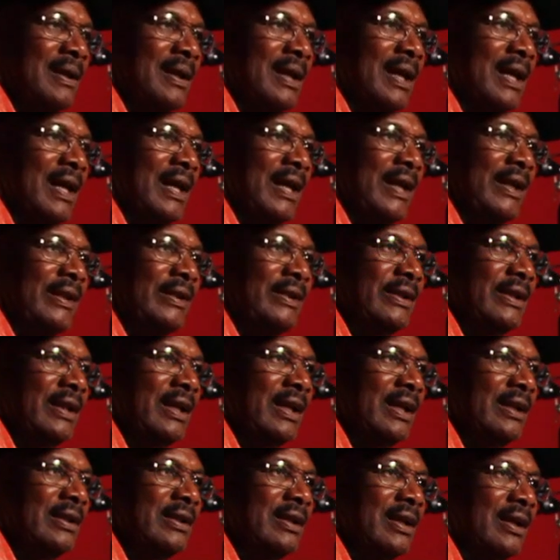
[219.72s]
And
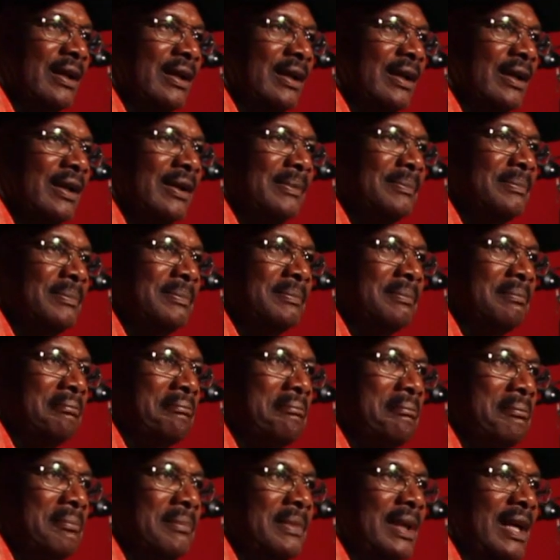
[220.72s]
then,
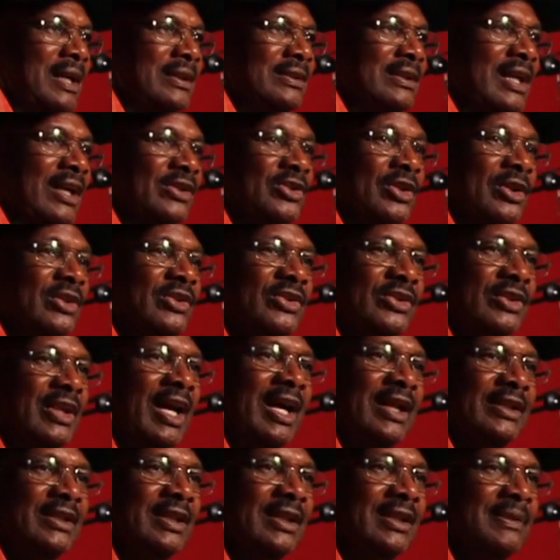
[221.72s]
and that's how it
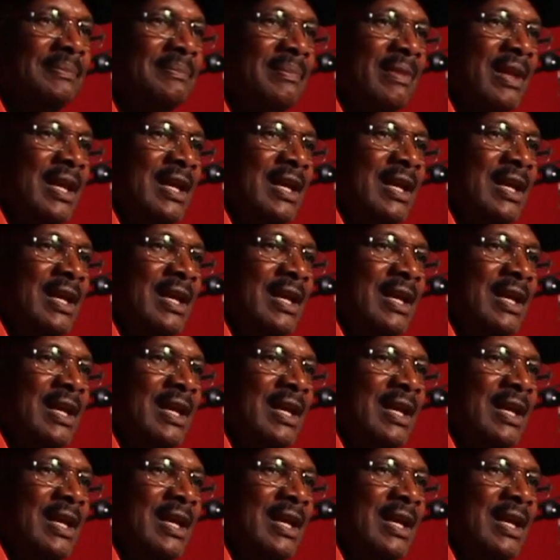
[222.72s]
started.